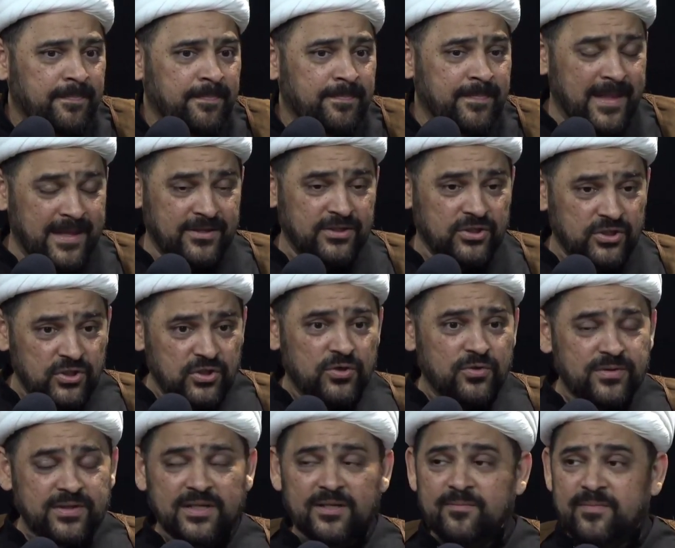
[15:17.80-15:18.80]
That
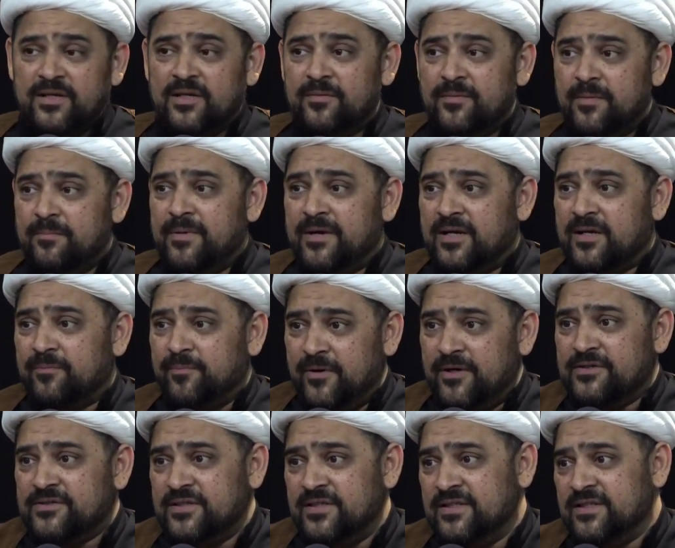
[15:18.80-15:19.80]
you can become a better
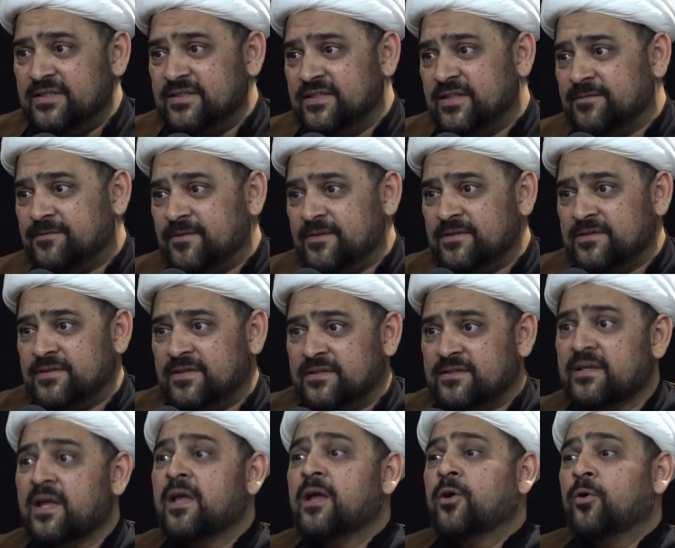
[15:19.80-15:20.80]
person in these
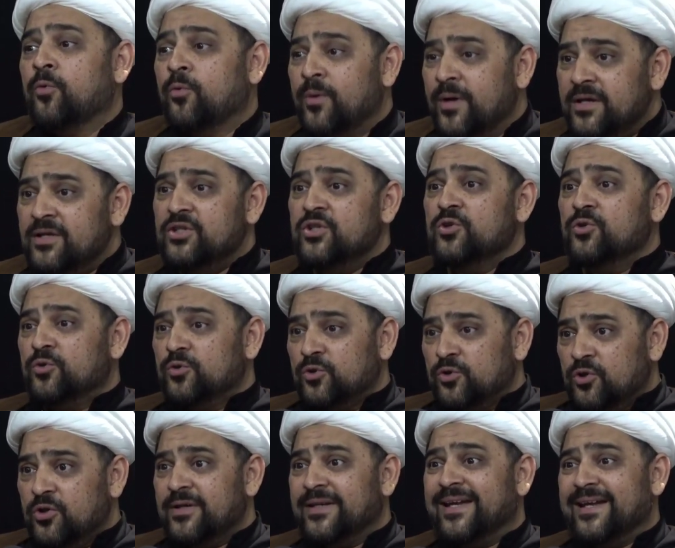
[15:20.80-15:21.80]
differences. When you
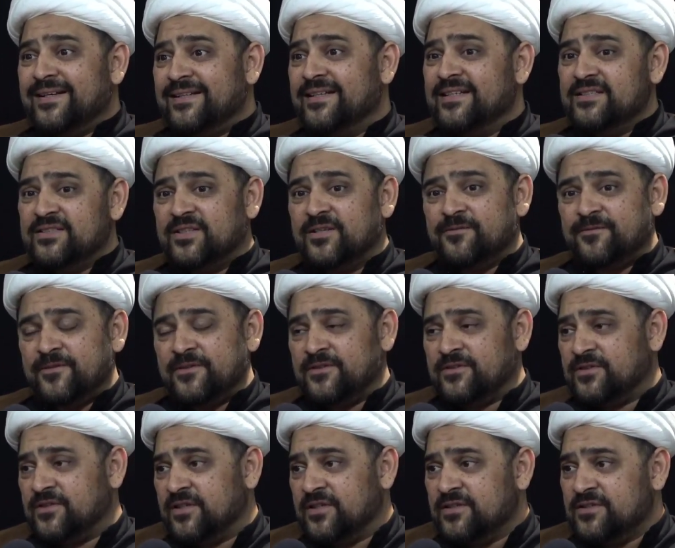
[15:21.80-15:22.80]
look at these
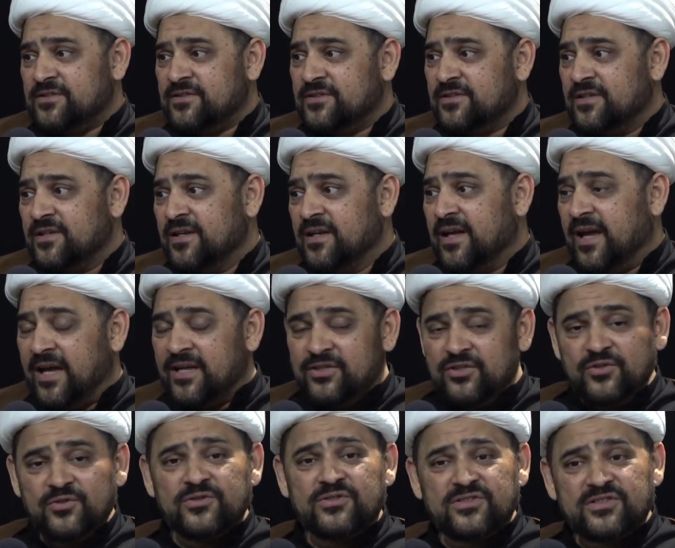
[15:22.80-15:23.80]
differences and
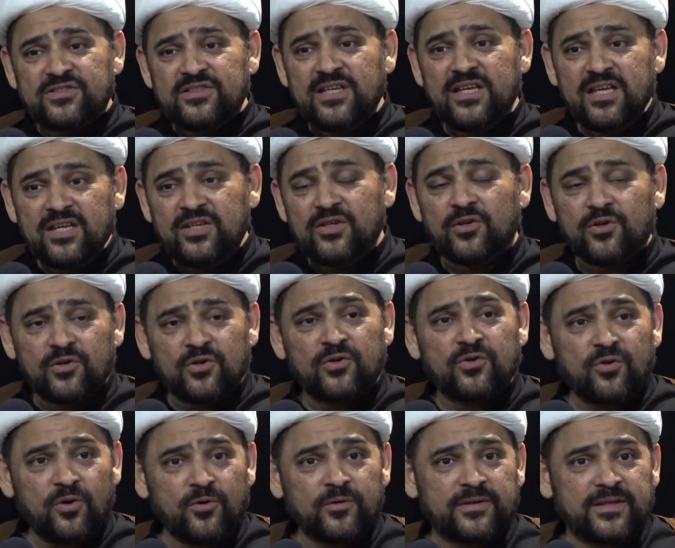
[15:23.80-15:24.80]
you see your
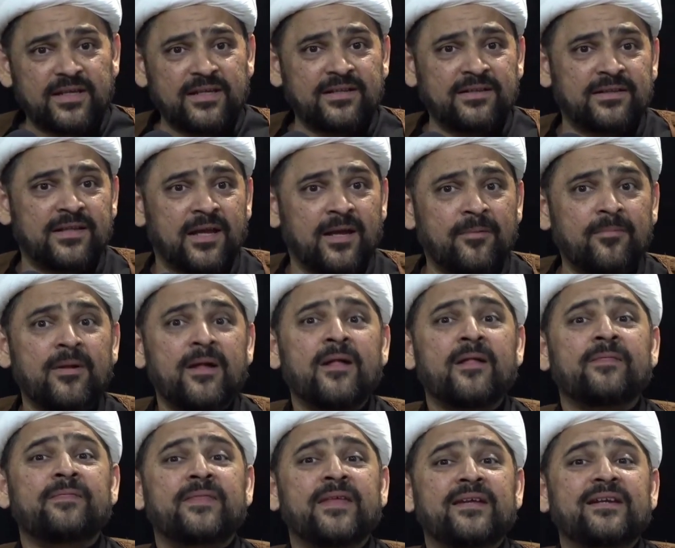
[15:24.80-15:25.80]
growth in them,
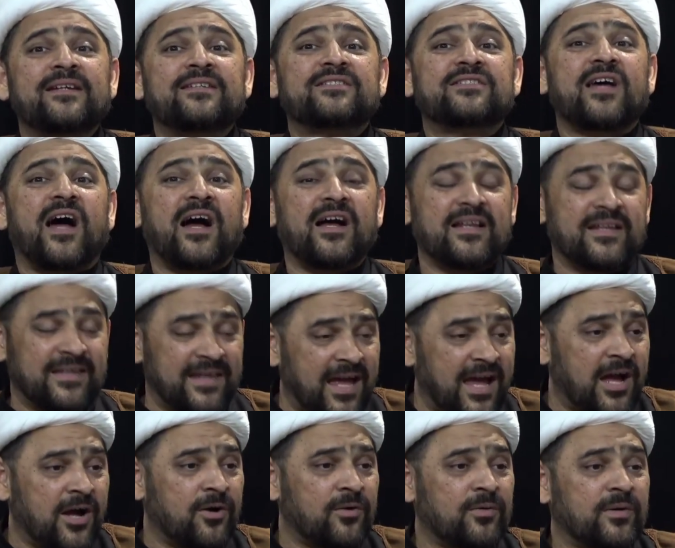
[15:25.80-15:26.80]
then it's
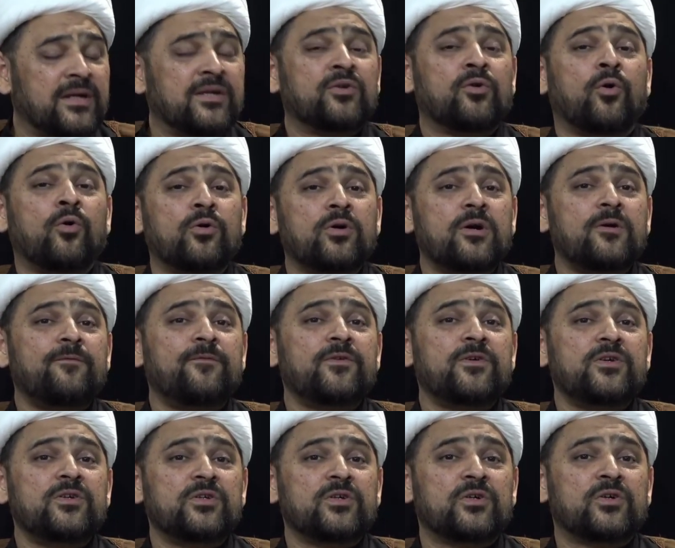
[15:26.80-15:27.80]
now, in order for
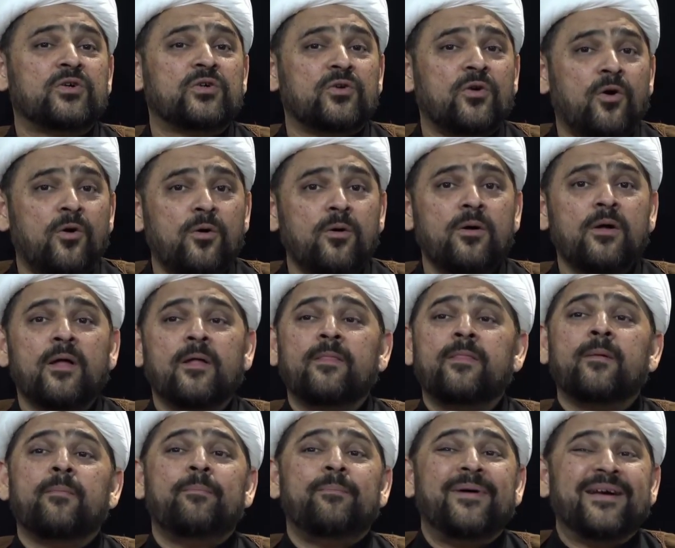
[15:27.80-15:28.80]
you to grow,
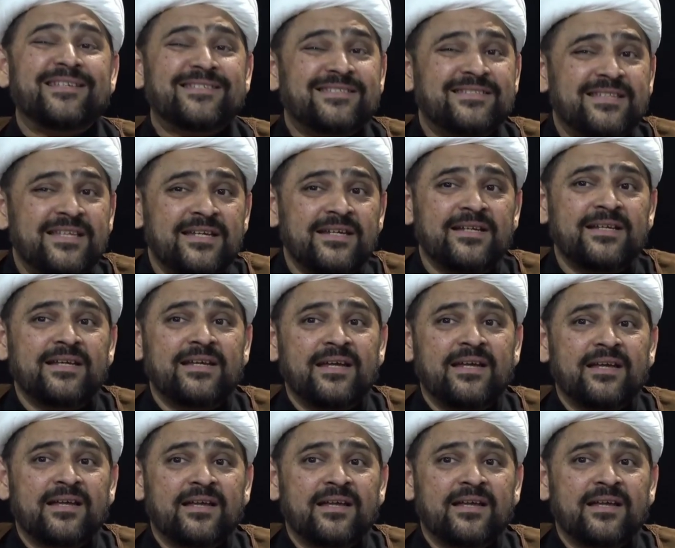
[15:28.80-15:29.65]
the best thing